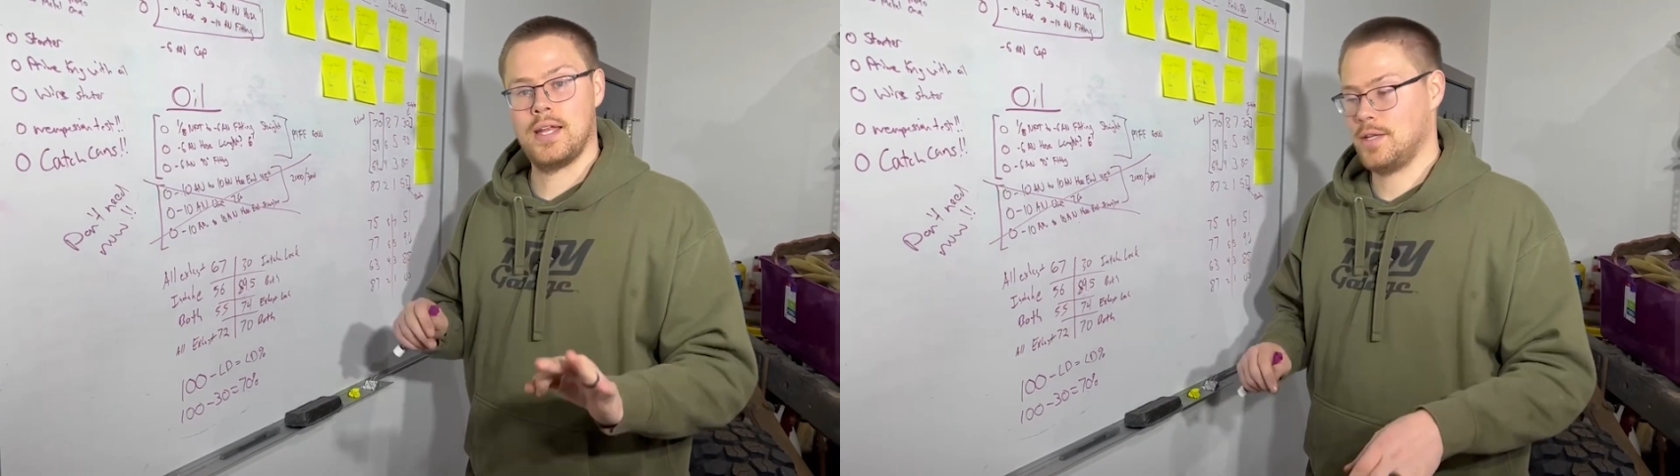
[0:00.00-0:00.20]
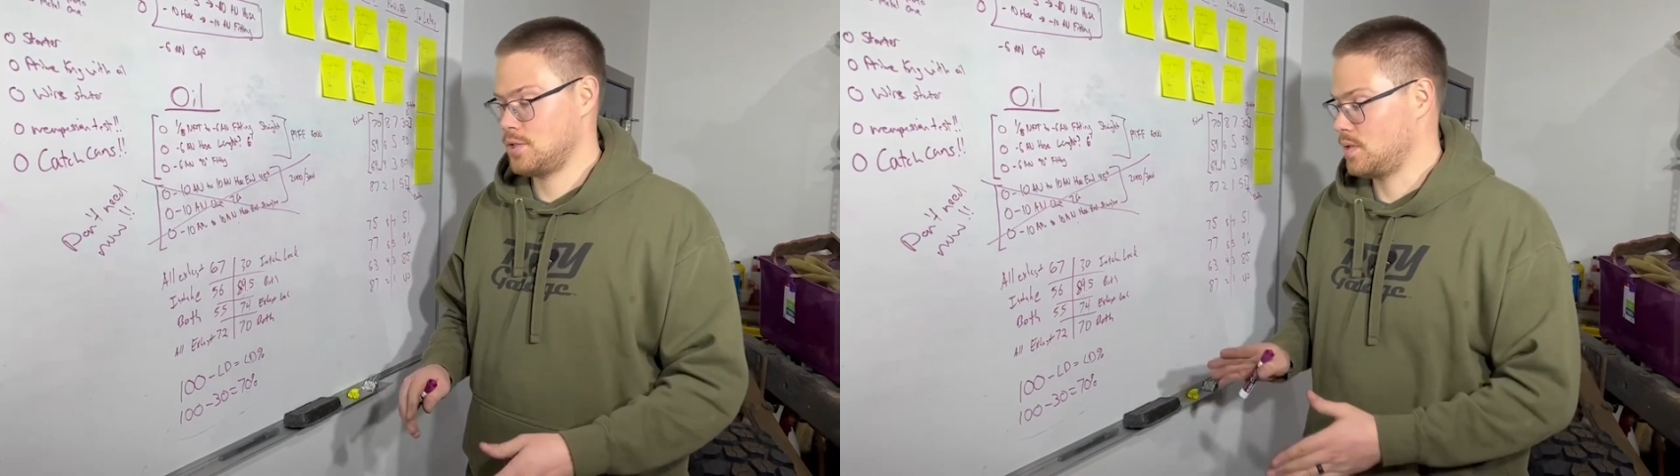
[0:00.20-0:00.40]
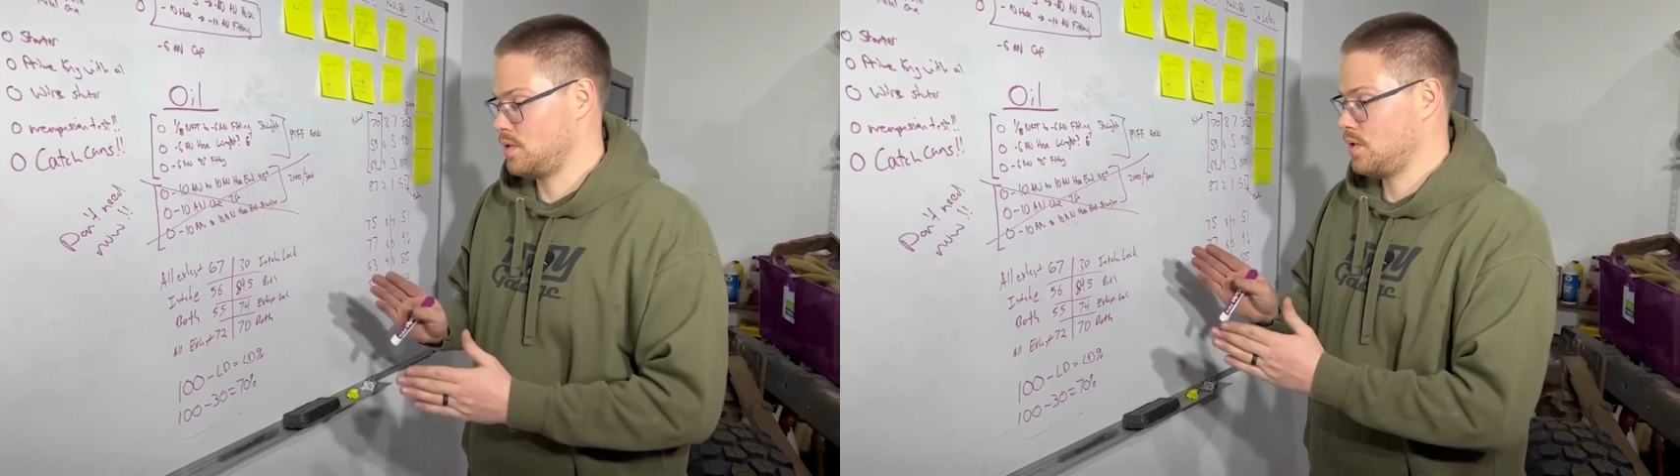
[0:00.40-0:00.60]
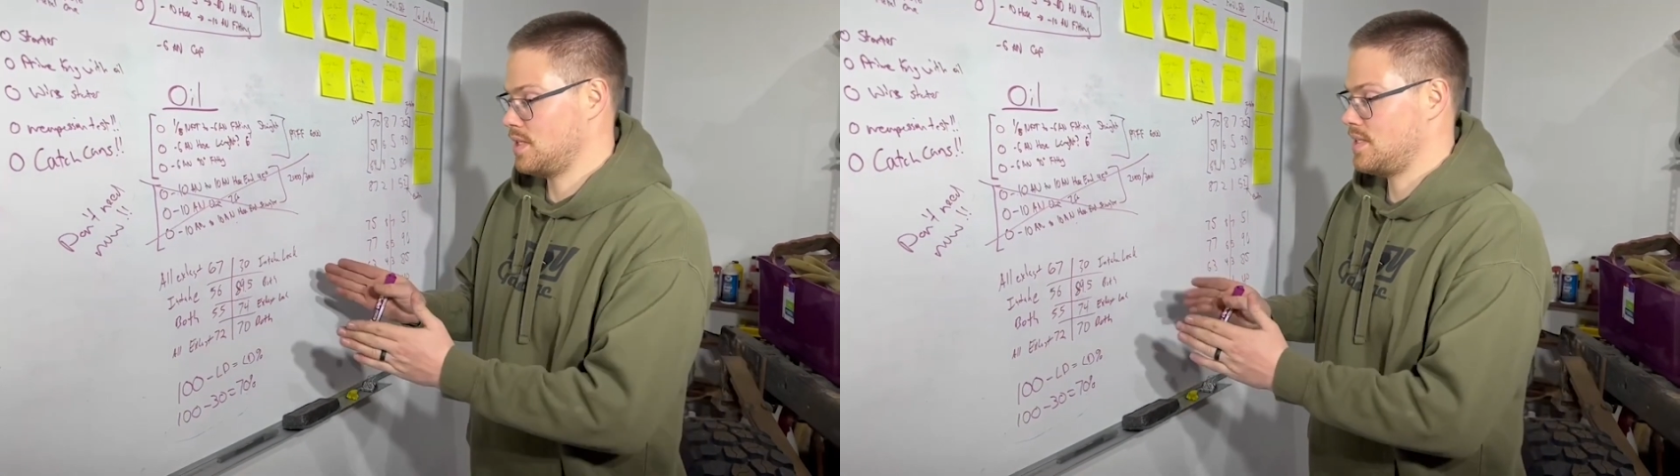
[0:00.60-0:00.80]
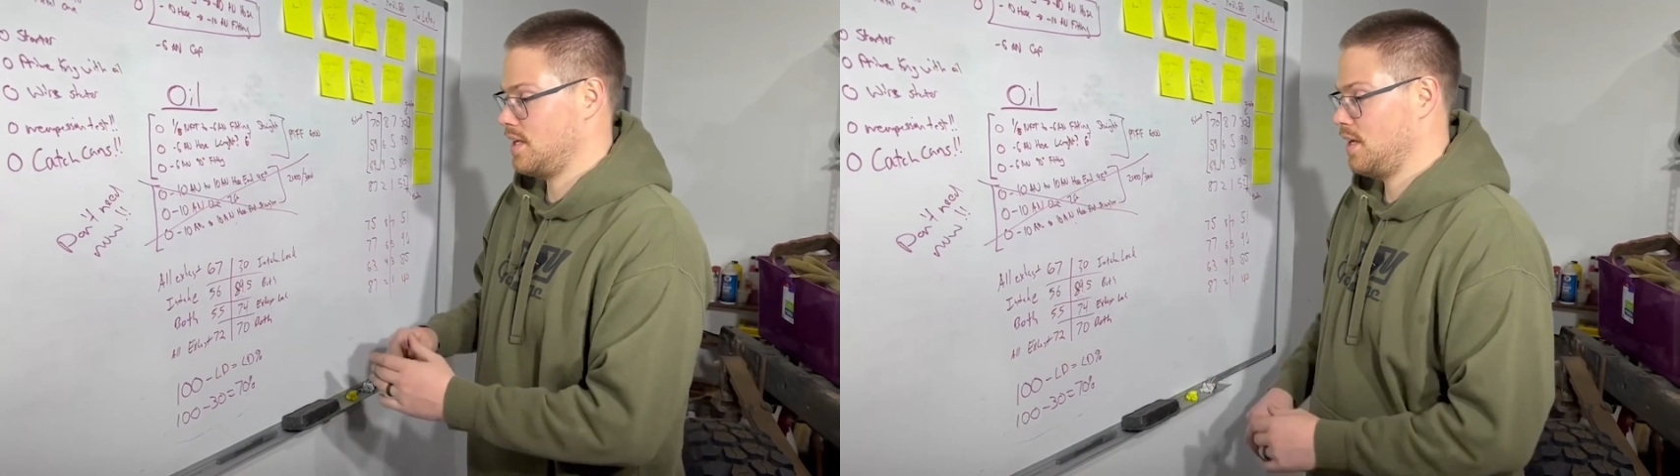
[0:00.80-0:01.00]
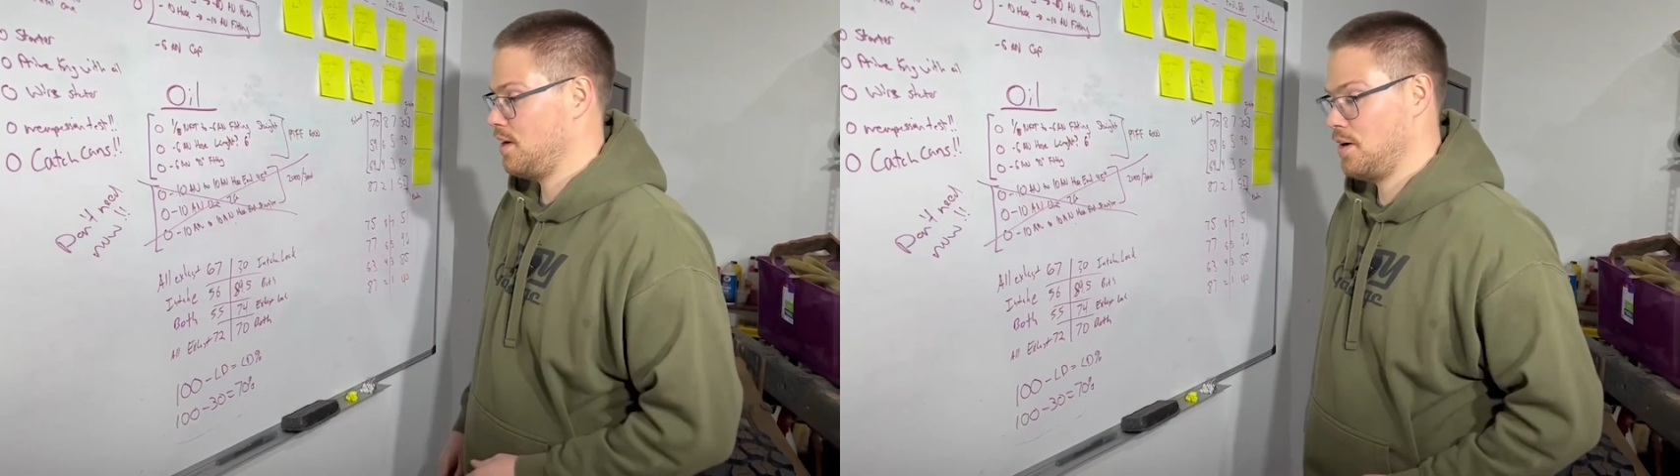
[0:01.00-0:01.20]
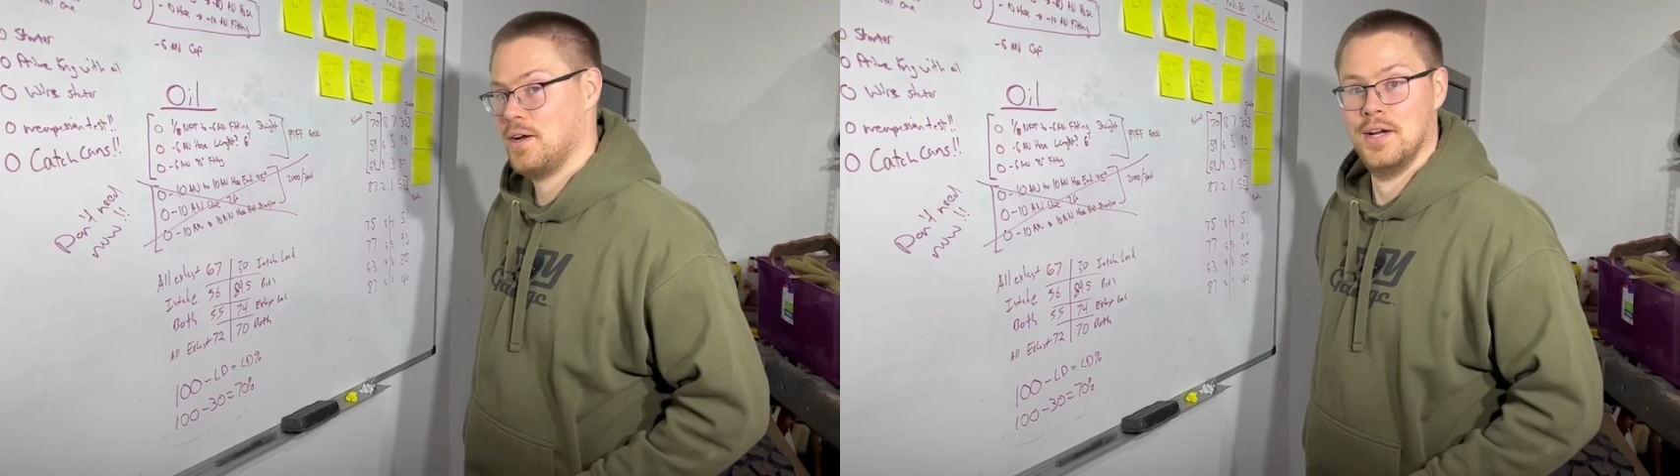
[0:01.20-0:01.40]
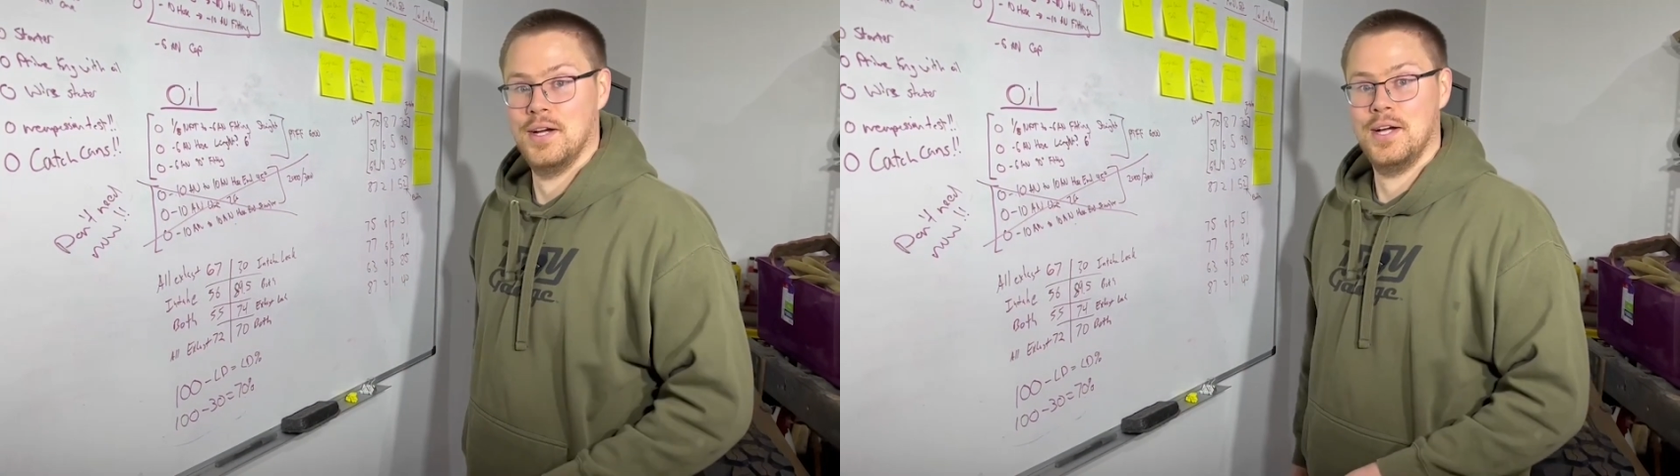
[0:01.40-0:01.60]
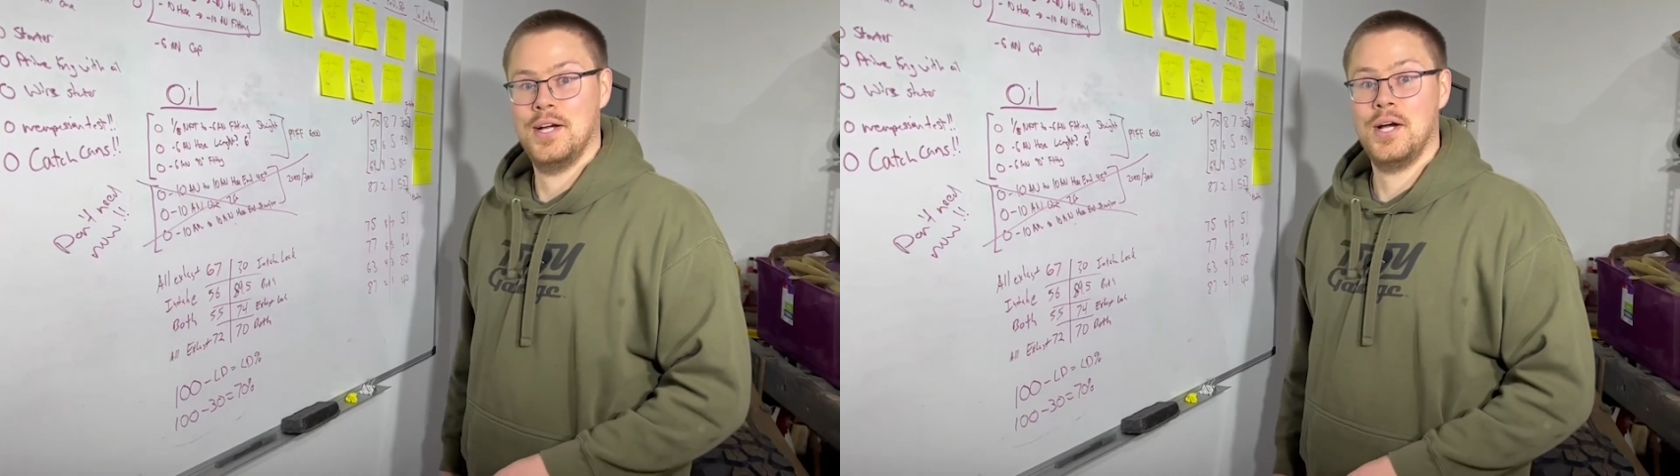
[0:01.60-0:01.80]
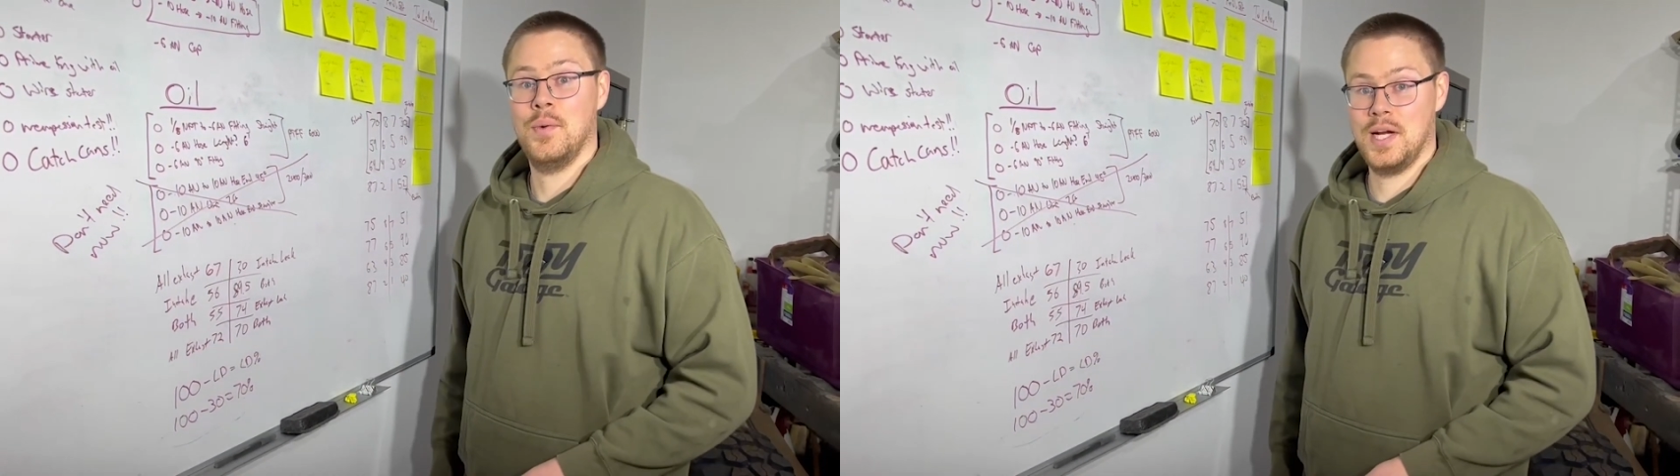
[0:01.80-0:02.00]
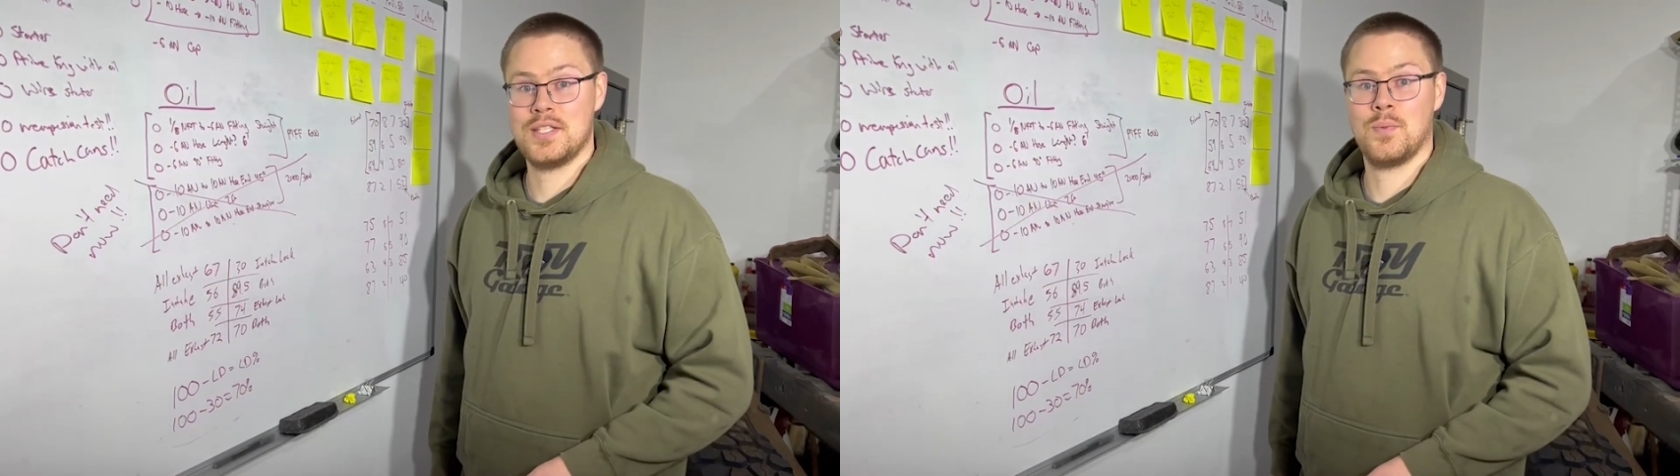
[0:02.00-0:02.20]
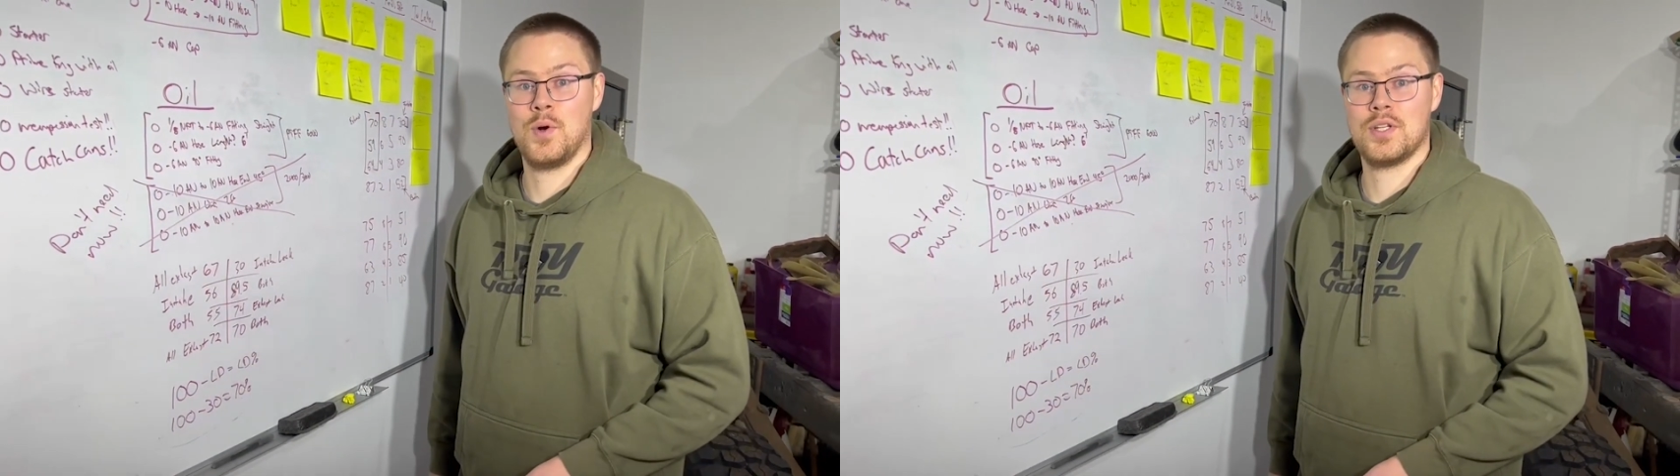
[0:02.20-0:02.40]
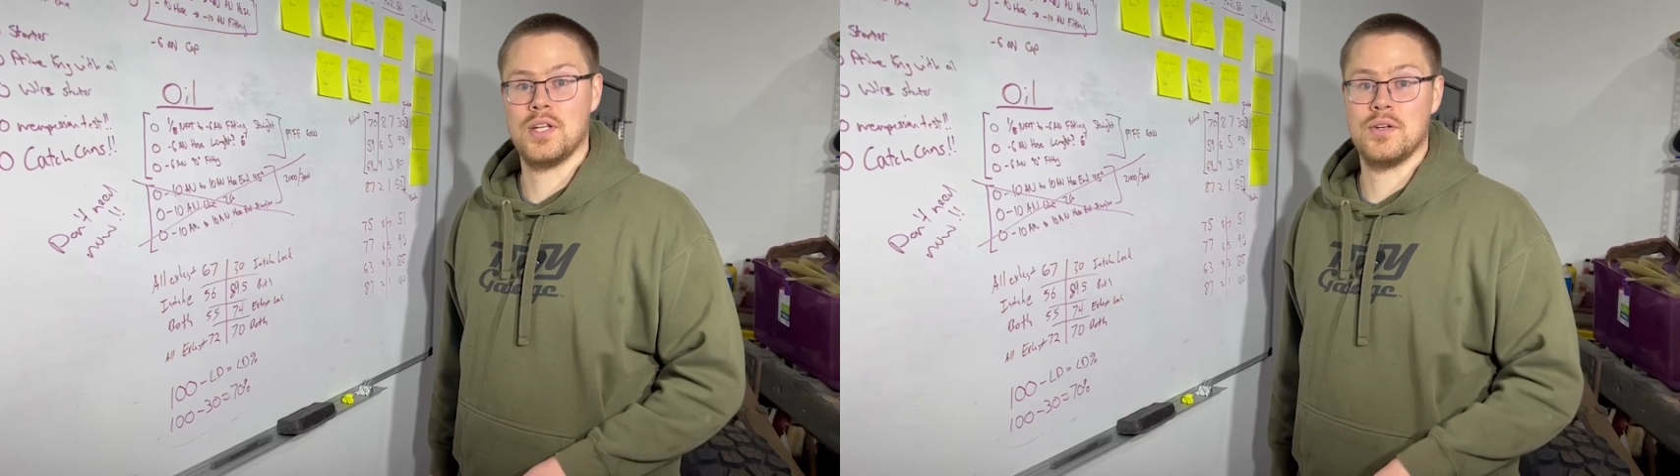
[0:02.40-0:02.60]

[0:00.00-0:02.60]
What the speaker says: So as you can see here, we got some work to do.